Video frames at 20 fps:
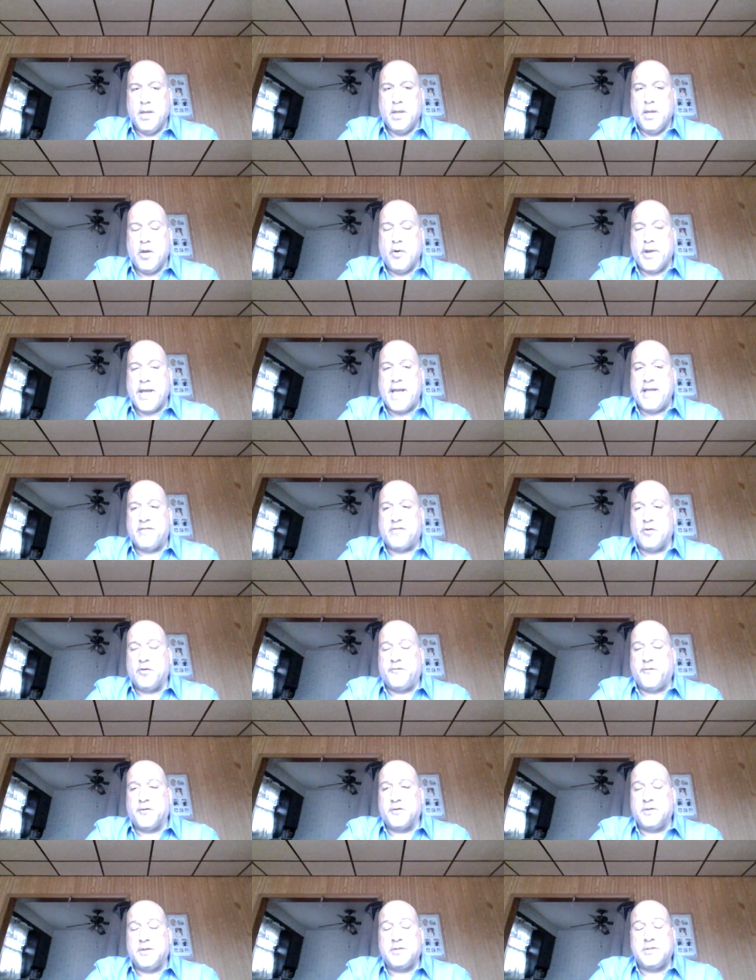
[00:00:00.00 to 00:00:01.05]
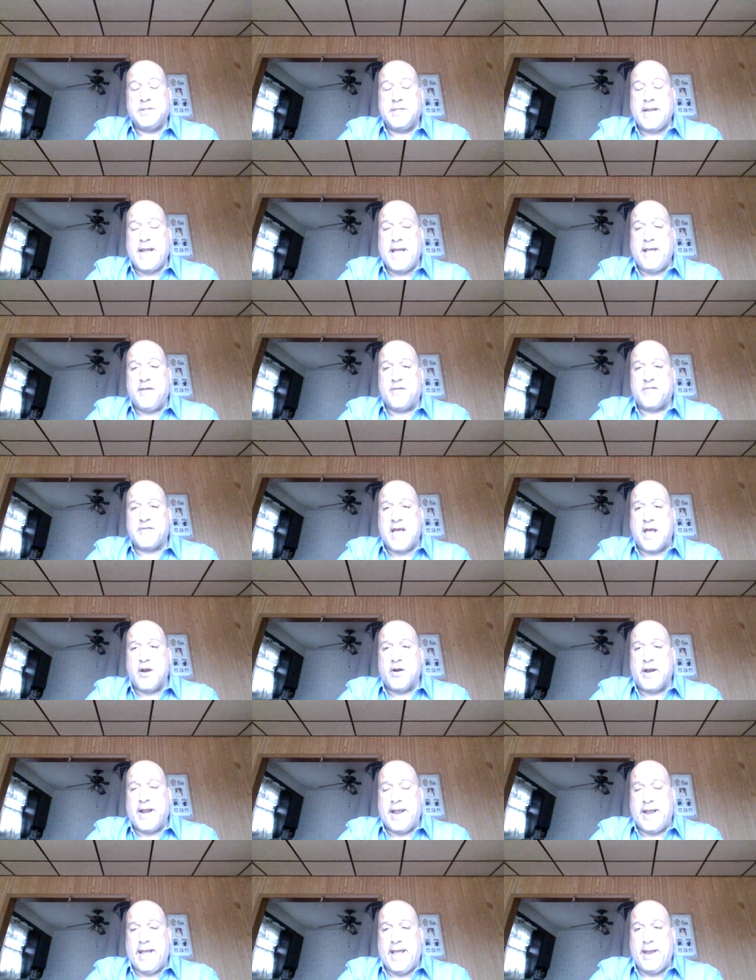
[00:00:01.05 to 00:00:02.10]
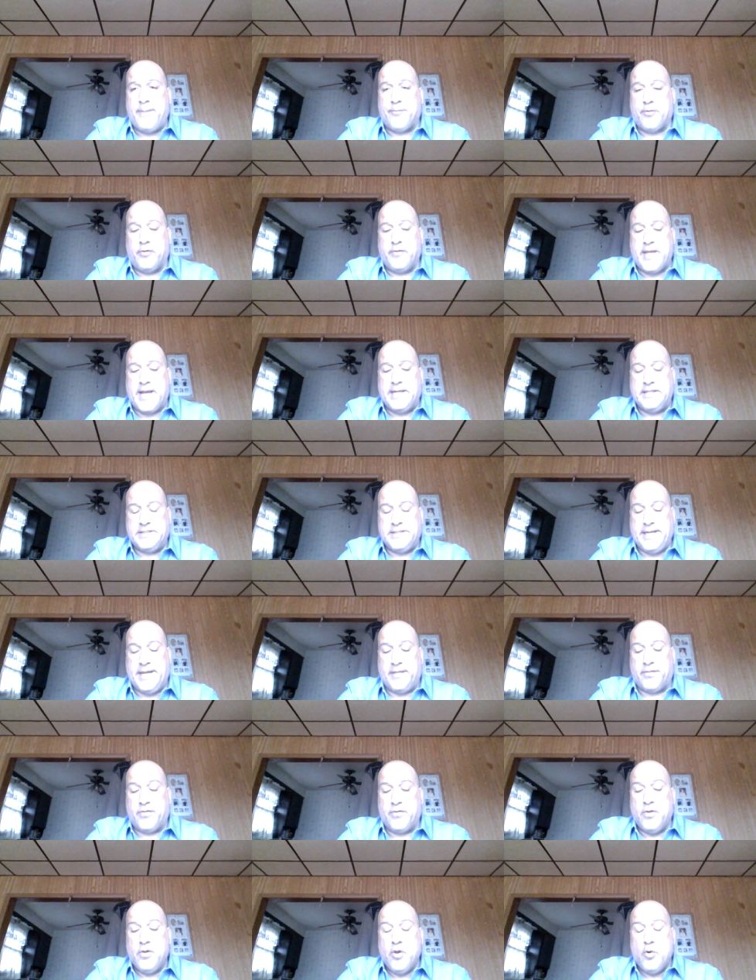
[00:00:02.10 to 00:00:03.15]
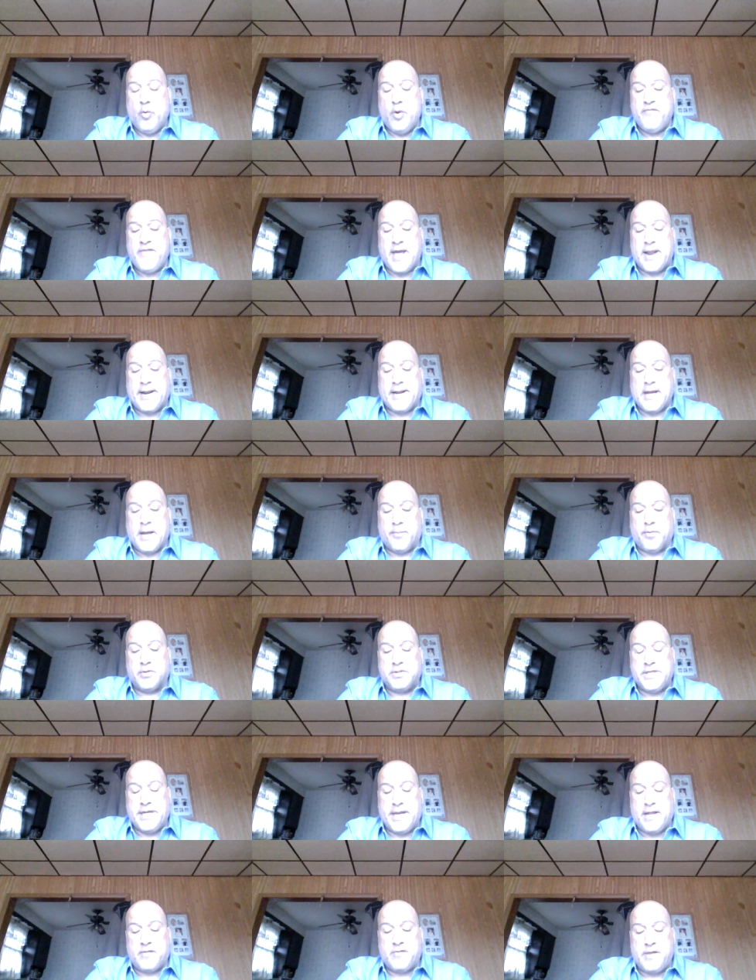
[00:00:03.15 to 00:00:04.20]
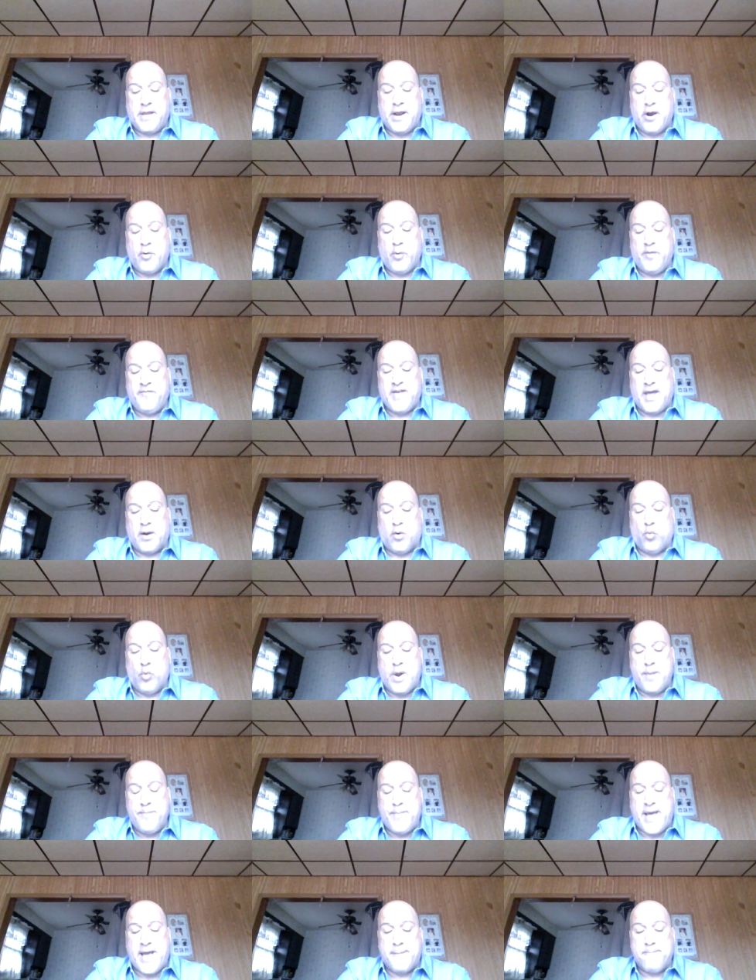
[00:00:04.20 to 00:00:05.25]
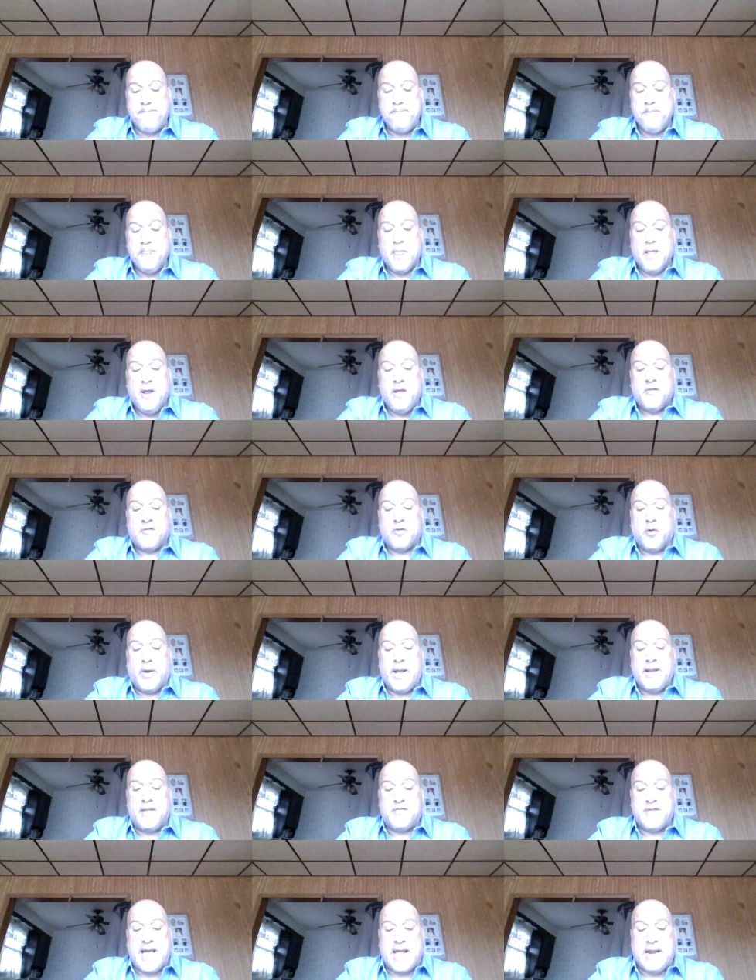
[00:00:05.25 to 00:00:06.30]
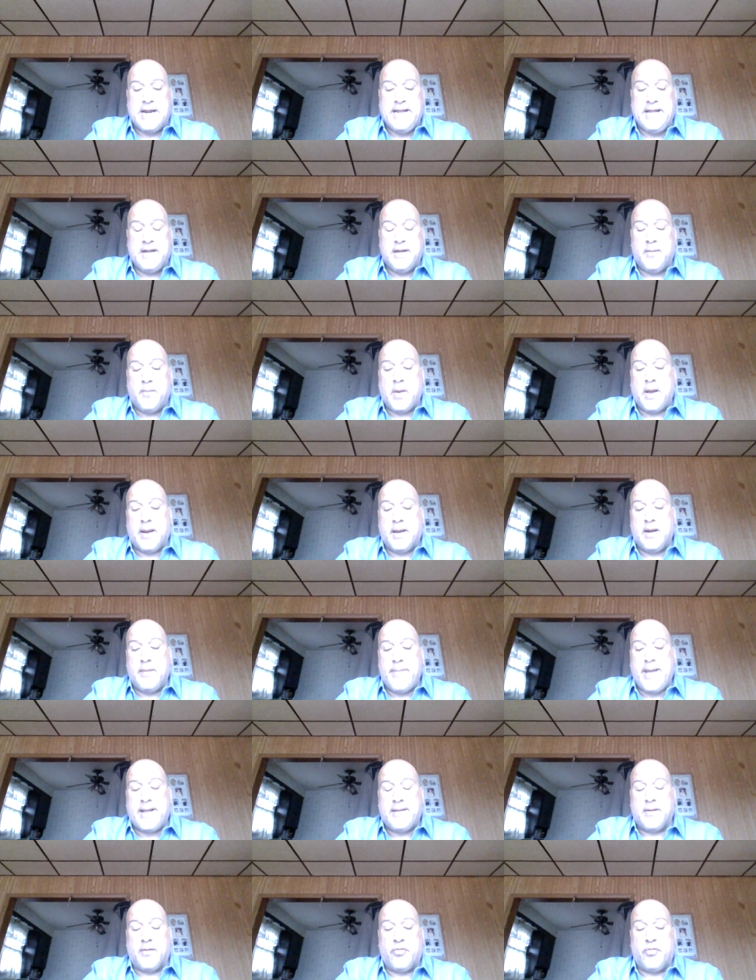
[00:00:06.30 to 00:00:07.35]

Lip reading: Okay, so for today, Saturday, April 19th, we've got a couple tickets here. We've got a win bet. So at Santa Anita, I'm going to make a